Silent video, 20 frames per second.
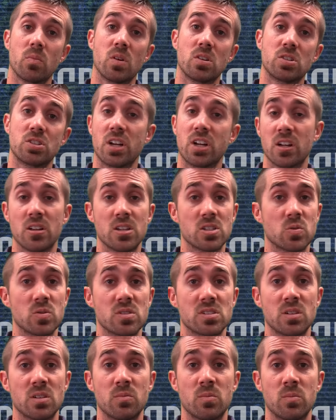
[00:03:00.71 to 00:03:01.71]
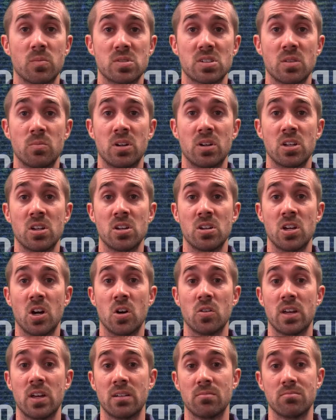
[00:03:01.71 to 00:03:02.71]
Share this with somebody you
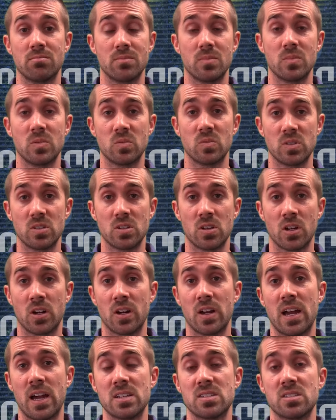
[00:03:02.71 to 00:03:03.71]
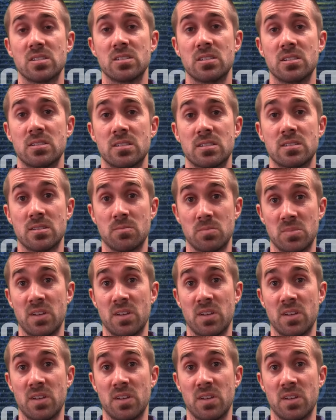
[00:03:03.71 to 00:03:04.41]
know that has some